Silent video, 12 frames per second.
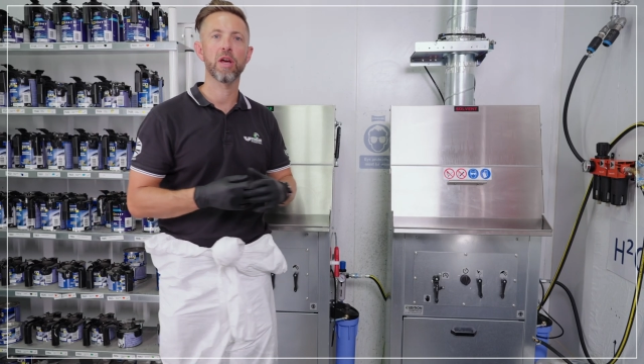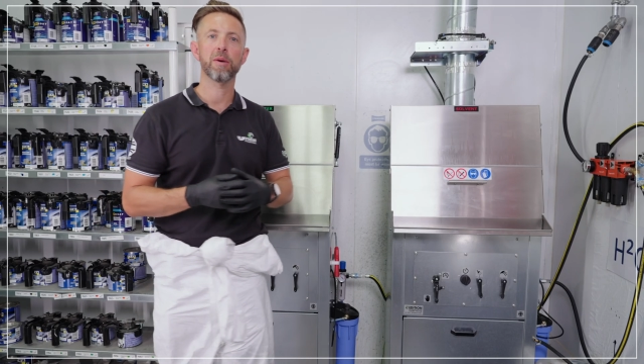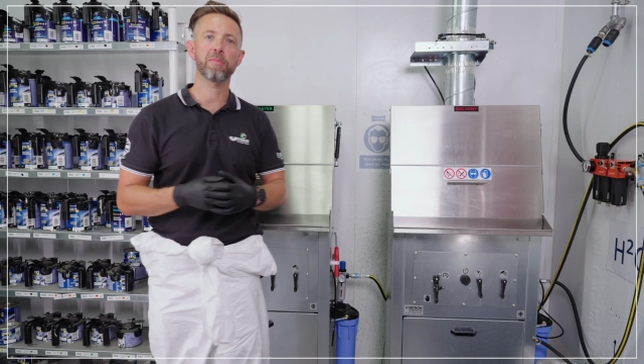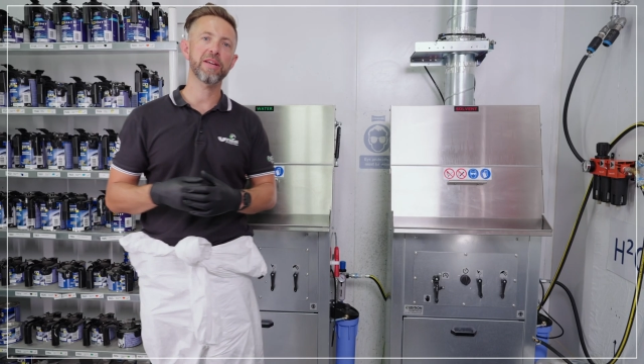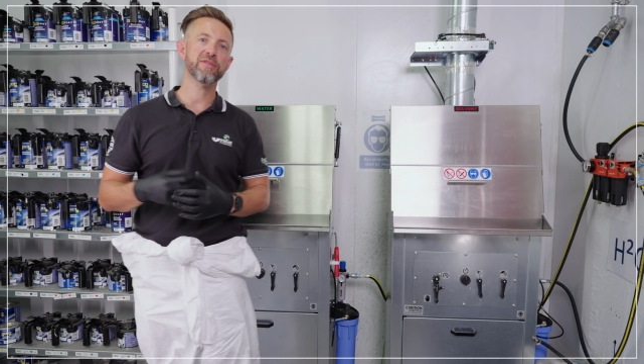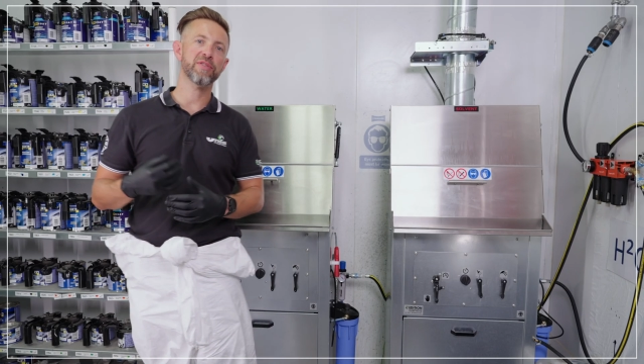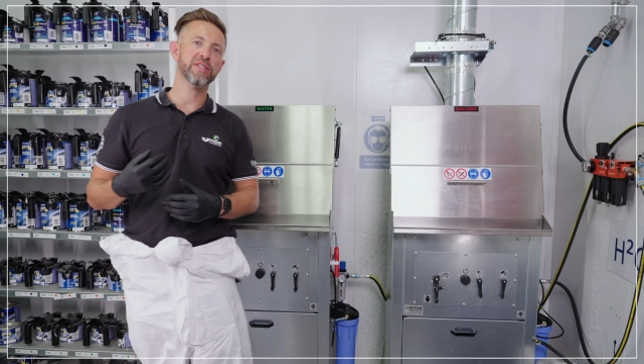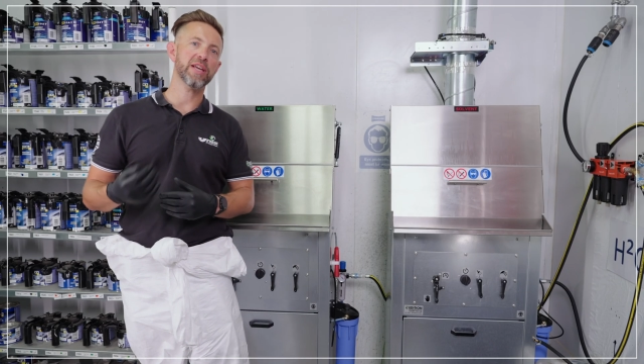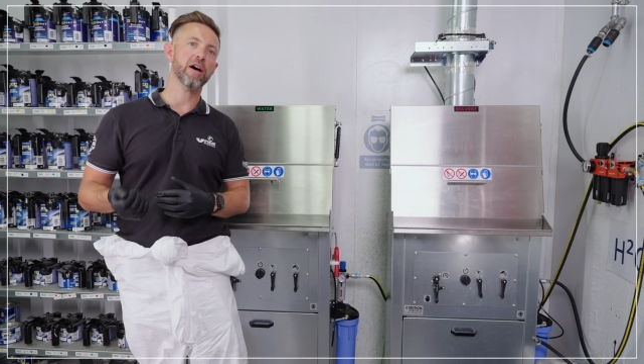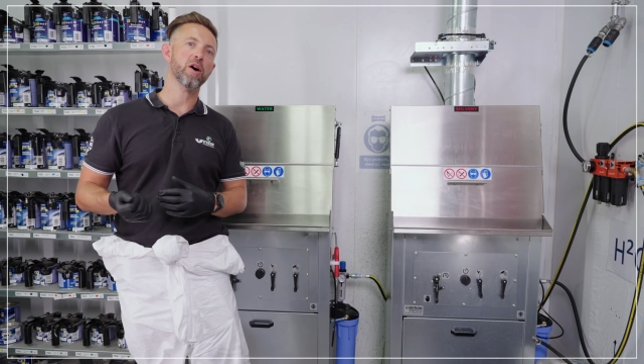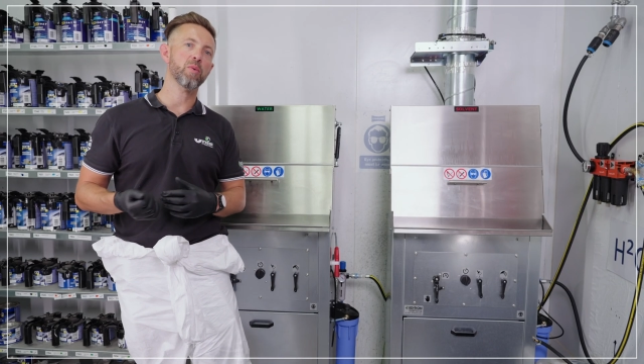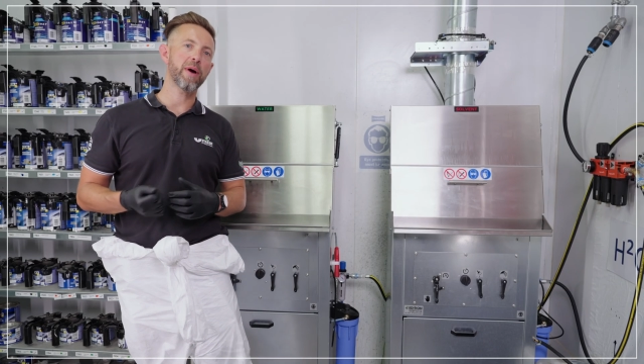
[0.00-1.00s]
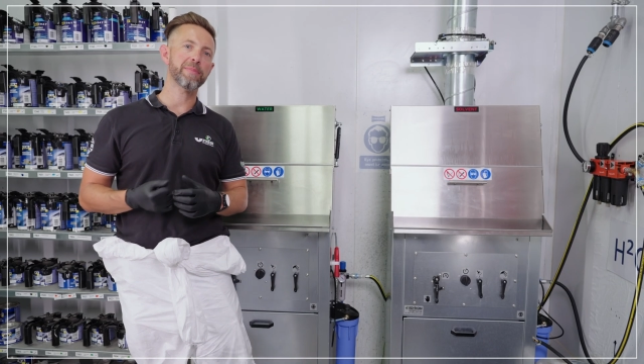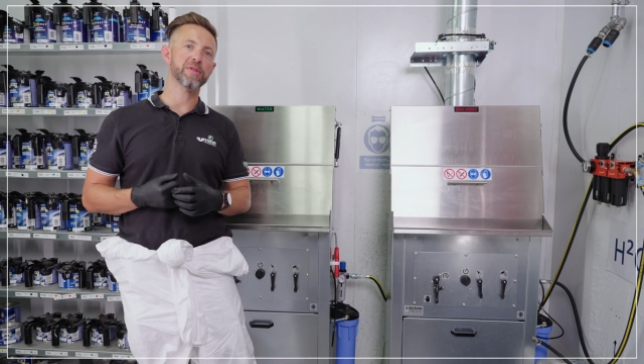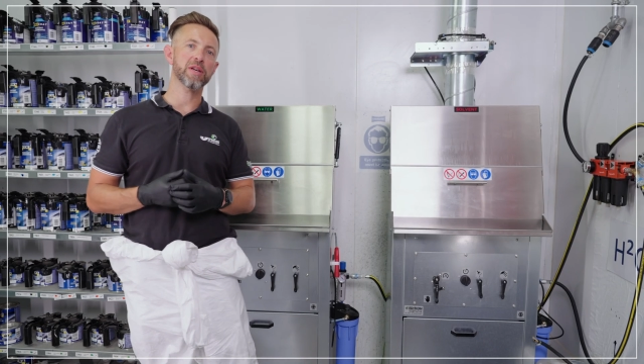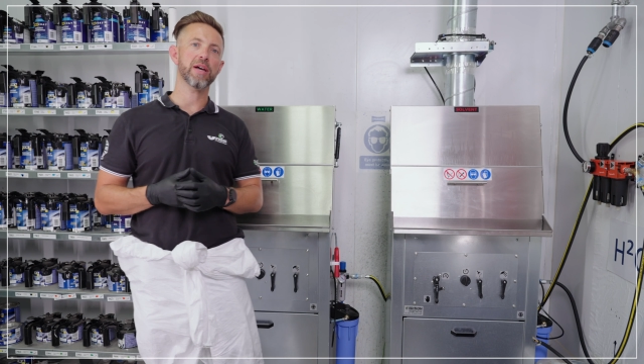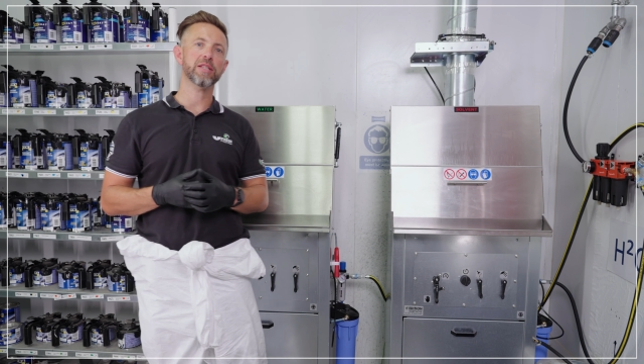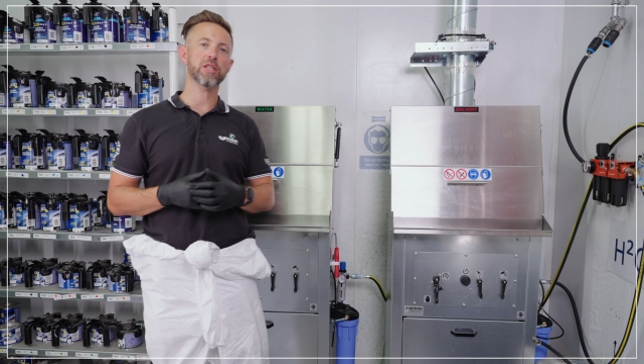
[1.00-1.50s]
please visit our website